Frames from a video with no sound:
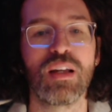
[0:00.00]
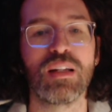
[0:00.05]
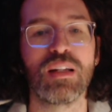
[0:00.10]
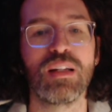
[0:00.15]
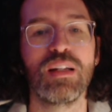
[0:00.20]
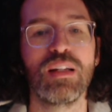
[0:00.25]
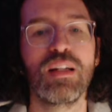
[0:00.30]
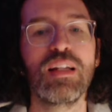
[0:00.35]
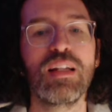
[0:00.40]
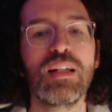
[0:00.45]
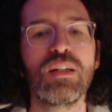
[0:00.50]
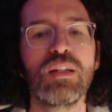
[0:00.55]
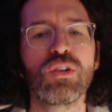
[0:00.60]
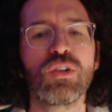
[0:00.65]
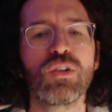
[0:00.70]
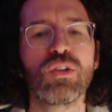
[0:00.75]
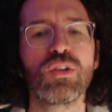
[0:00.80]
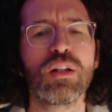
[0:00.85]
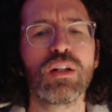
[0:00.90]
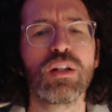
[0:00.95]
The
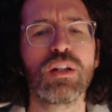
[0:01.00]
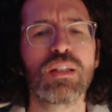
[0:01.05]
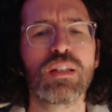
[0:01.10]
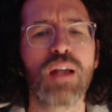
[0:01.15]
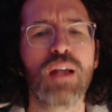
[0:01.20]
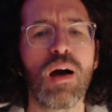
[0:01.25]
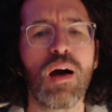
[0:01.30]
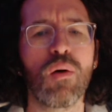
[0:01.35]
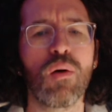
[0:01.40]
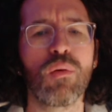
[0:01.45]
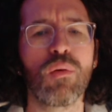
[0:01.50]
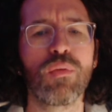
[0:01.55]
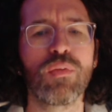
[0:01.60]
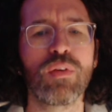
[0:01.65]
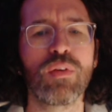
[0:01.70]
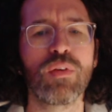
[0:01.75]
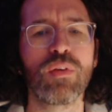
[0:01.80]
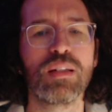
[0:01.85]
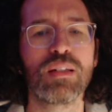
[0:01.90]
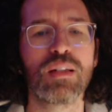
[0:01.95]
chart itself
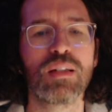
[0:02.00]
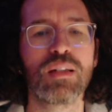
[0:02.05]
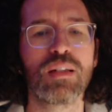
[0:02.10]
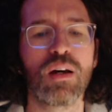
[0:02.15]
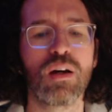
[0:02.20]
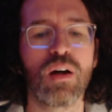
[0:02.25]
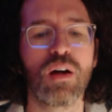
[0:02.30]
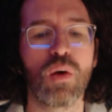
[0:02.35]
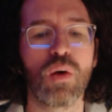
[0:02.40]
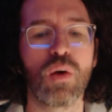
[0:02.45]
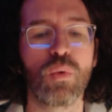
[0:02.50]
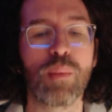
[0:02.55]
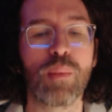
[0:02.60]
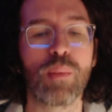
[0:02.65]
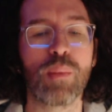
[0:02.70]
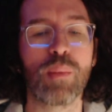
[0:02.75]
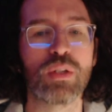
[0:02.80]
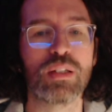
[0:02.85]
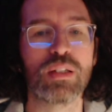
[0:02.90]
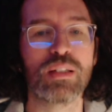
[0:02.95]
is a
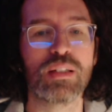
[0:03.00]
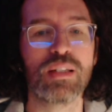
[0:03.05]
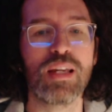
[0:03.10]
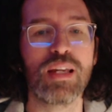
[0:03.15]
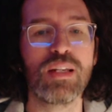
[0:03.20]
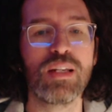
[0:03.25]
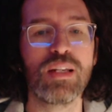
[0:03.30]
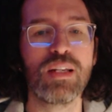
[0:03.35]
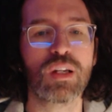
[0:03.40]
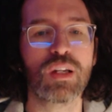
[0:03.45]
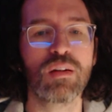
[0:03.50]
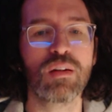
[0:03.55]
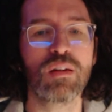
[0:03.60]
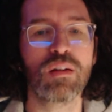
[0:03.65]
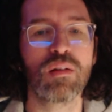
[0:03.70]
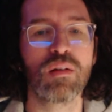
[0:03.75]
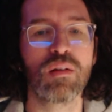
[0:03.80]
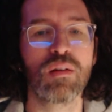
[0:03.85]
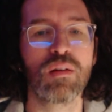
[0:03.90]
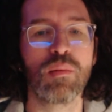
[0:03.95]
representation
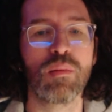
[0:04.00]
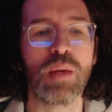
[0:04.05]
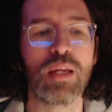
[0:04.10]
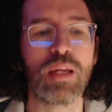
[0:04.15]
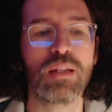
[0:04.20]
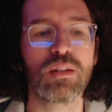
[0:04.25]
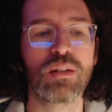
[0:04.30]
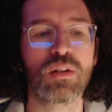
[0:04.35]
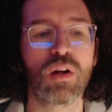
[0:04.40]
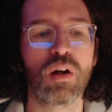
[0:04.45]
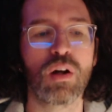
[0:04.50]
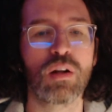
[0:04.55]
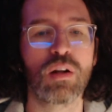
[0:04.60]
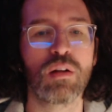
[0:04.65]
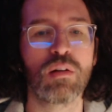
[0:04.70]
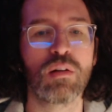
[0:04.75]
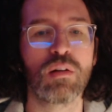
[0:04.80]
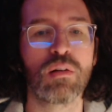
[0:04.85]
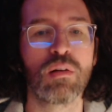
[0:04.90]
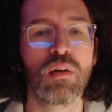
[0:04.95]
based
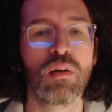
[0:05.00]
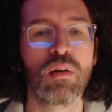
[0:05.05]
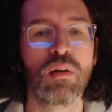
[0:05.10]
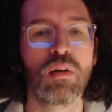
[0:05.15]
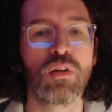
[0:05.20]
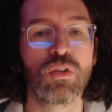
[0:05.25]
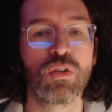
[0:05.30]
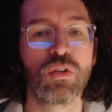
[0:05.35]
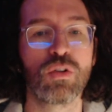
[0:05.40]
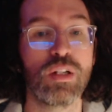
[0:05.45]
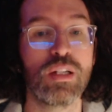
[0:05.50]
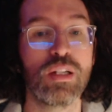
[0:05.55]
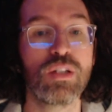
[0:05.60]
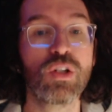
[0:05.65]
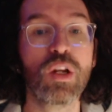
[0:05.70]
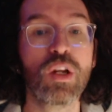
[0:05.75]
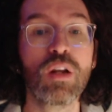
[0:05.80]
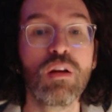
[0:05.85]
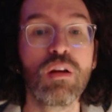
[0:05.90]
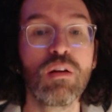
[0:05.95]
on
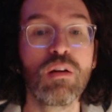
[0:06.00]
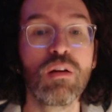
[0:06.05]
tradition,